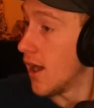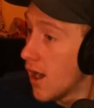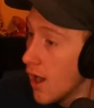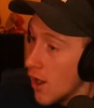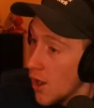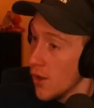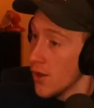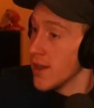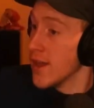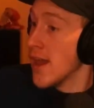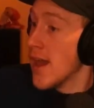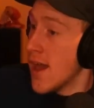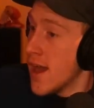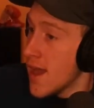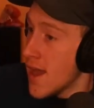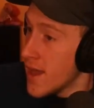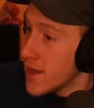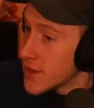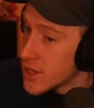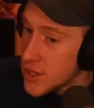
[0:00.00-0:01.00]
Oh,
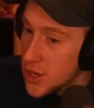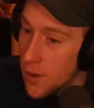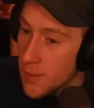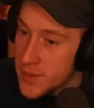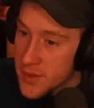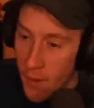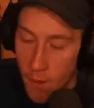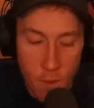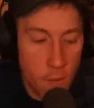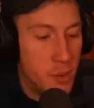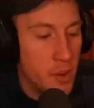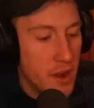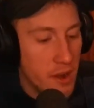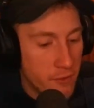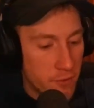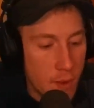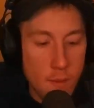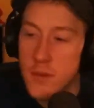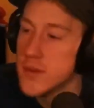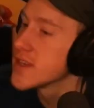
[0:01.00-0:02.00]
yeah, the shops are open.
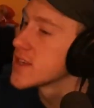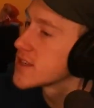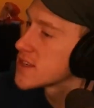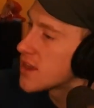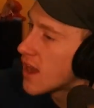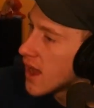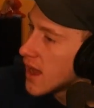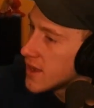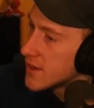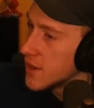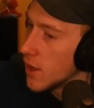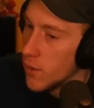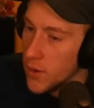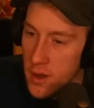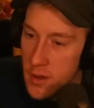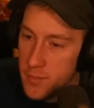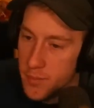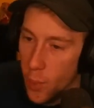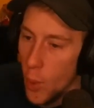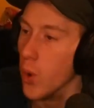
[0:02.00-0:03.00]
Everyone was excited. No one
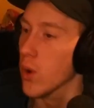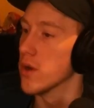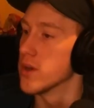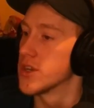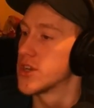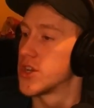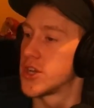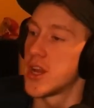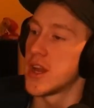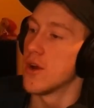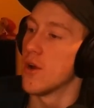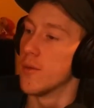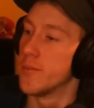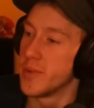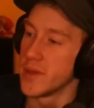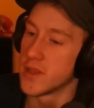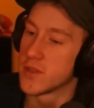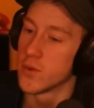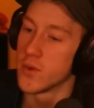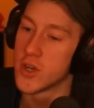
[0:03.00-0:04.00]
had bought shit or
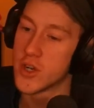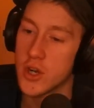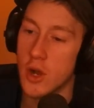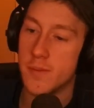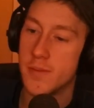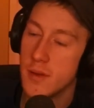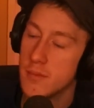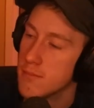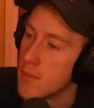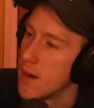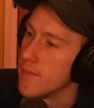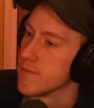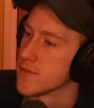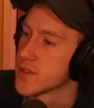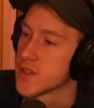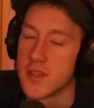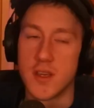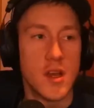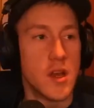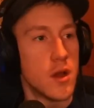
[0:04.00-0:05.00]
been to a shop in
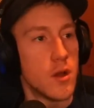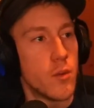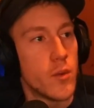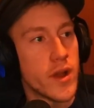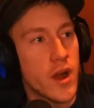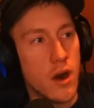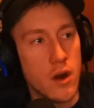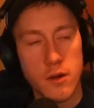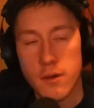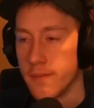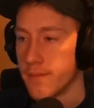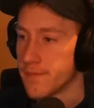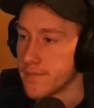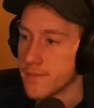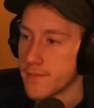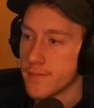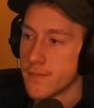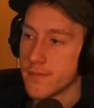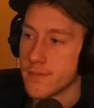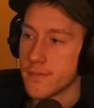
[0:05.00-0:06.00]
months. We go,
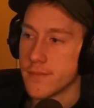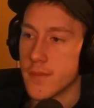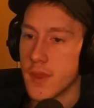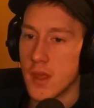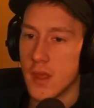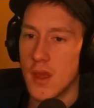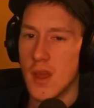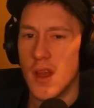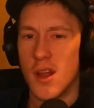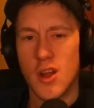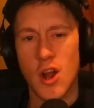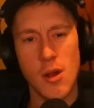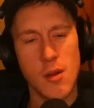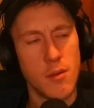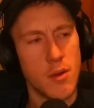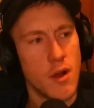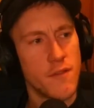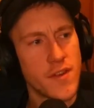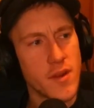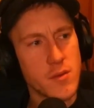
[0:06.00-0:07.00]
I
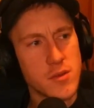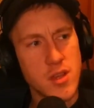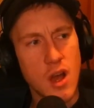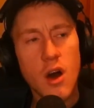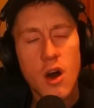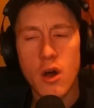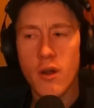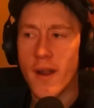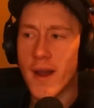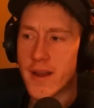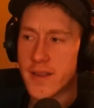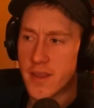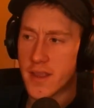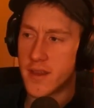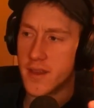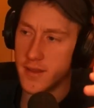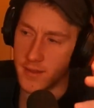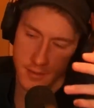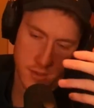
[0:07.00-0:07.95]
think it was her idea.